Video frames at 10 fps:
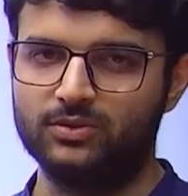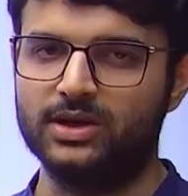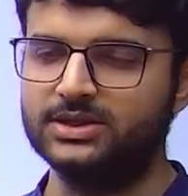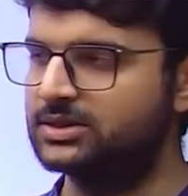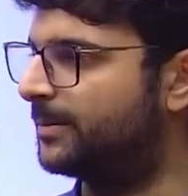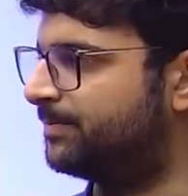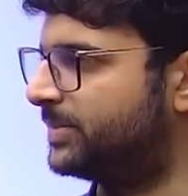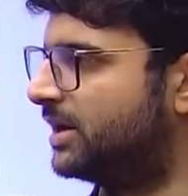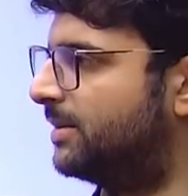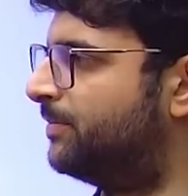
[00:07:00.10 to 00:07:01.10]
to ask.
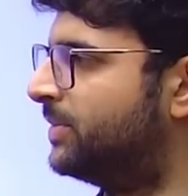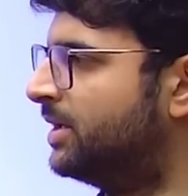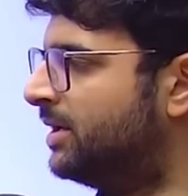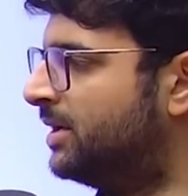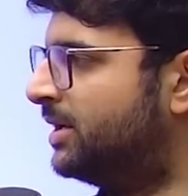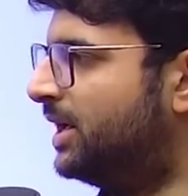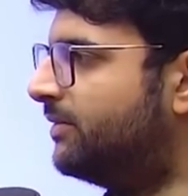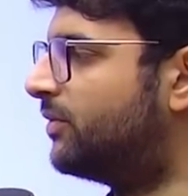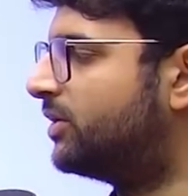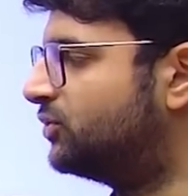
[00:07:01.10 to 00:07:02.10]
Um,
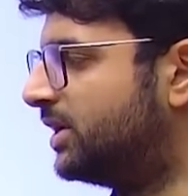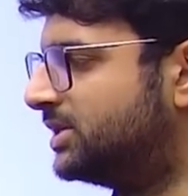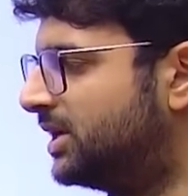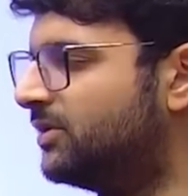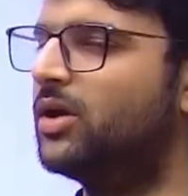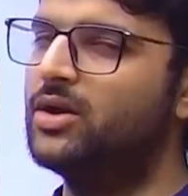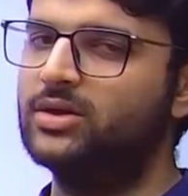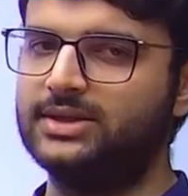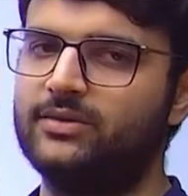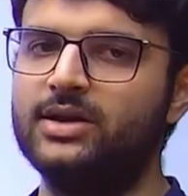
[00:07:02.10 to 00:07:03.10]
even for a junior engineer, 40
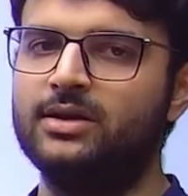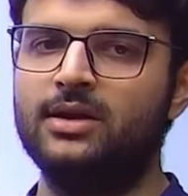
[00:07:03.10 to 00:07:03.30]
dollars an hour.